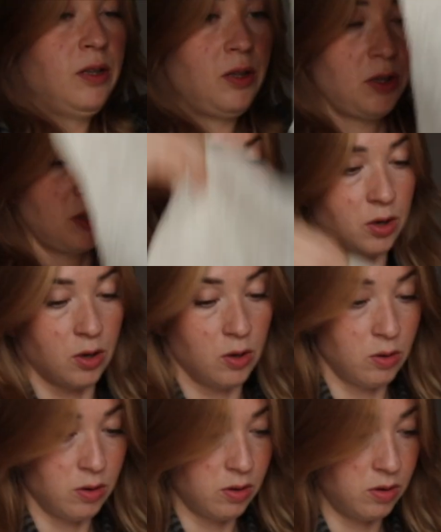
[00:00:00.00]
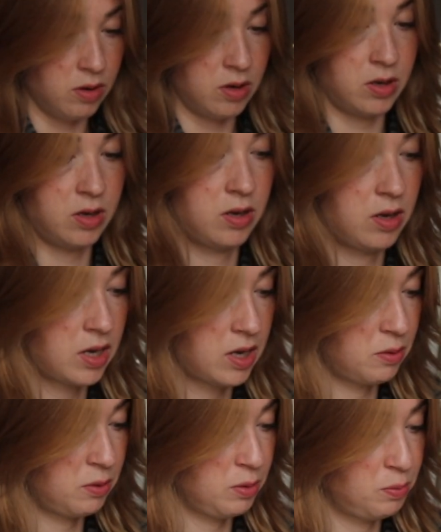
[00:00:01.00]
So
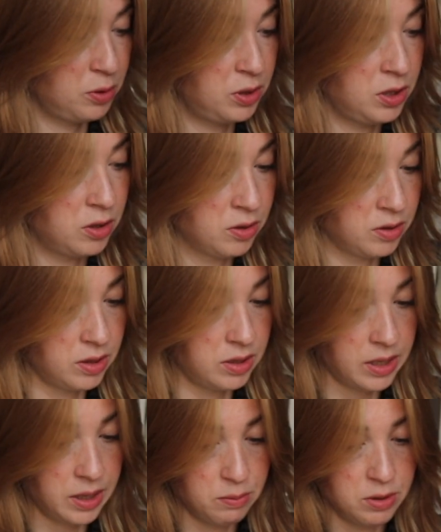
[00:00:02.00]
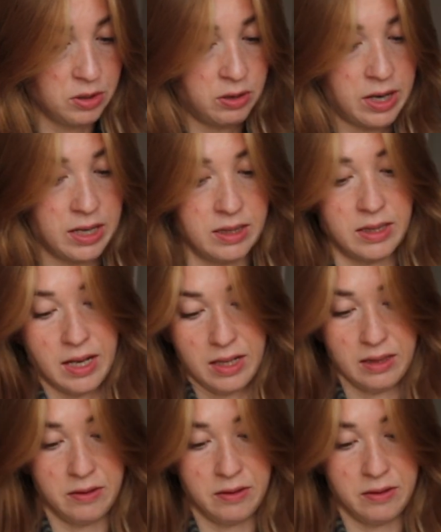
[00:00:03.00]
I will put it on the table, right sides